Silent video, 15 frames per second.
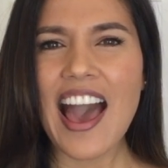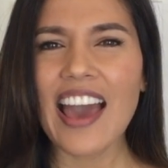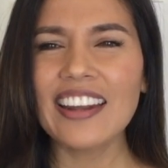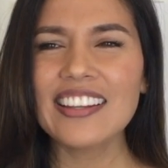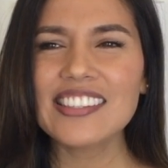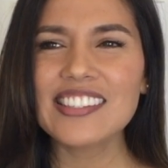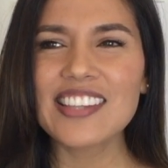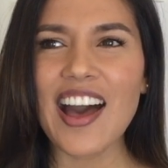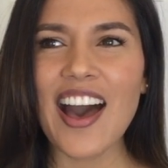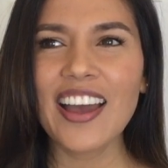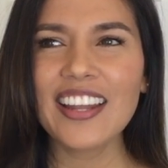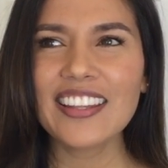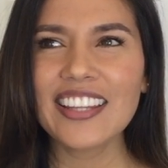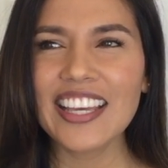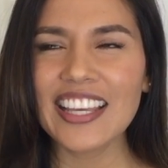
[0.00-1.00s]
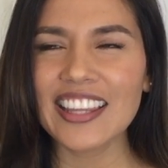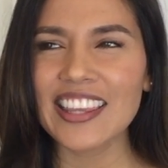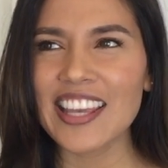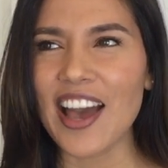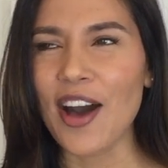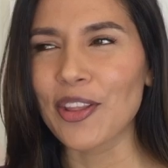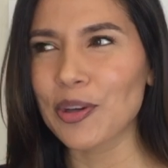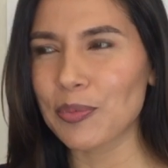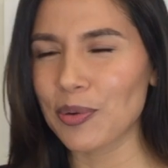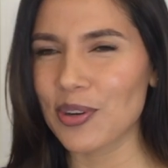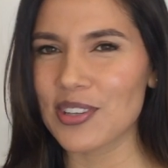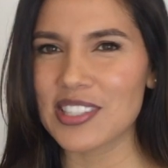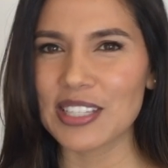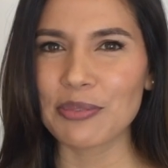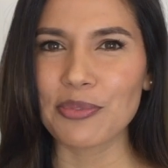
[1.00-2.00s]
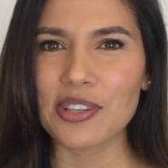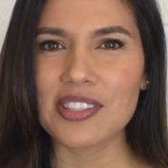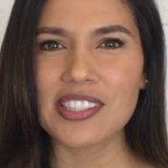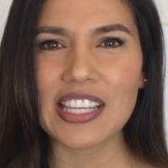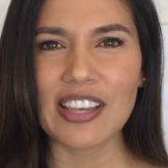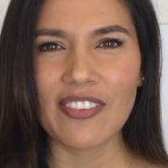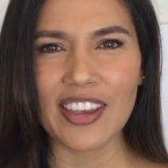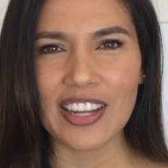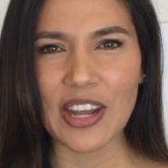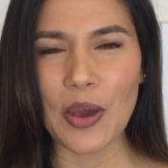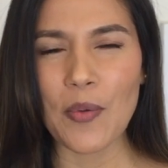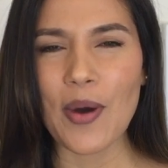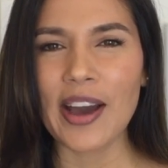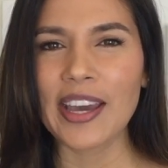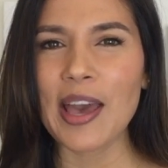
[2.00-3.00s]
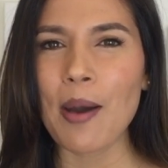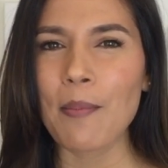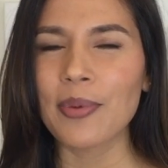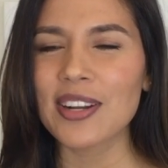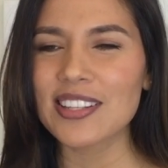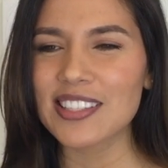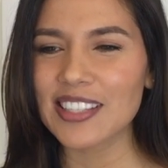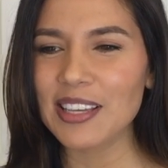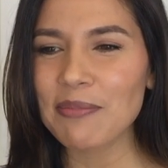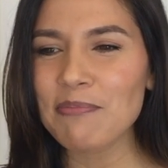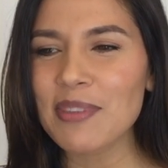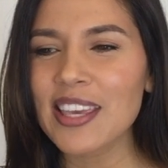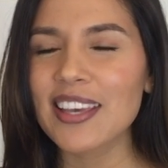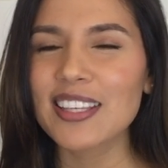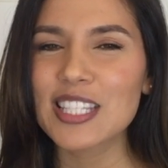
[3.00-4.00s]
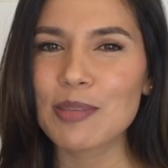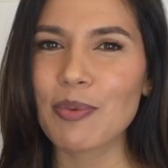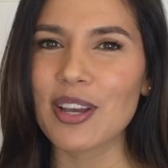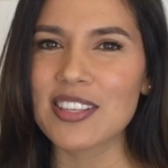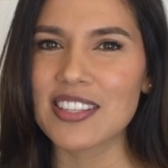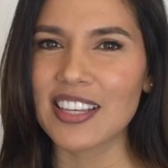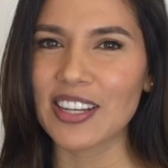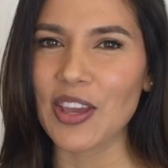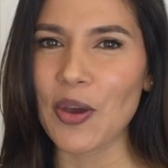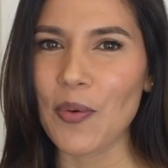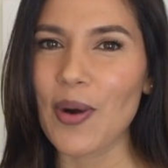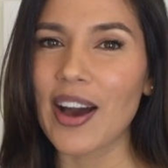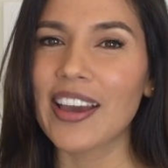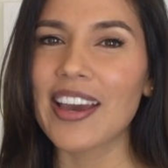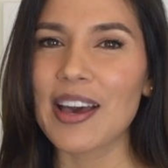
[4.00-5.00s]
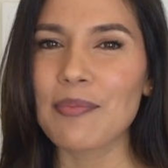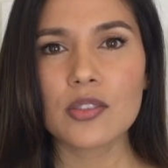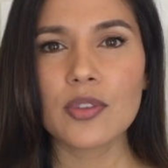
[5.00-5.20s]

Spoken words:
and it's not like the other person receiving who I am, but it's like me expressing who I am.